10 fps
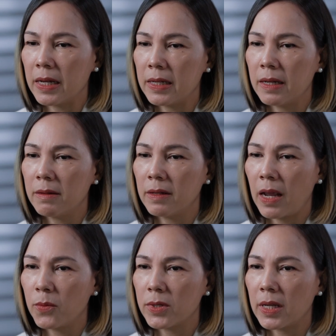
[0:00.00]
And then
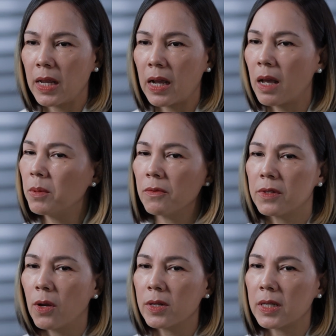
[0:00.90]
I would say a couple of
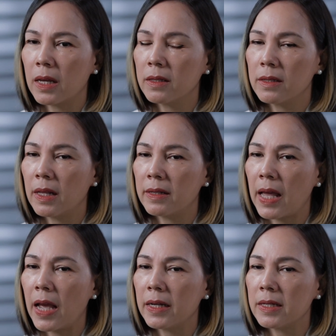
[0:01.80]
thoughts other than
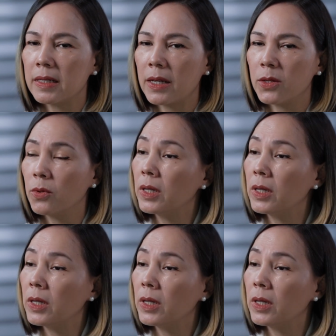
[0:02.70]
that is like, you know,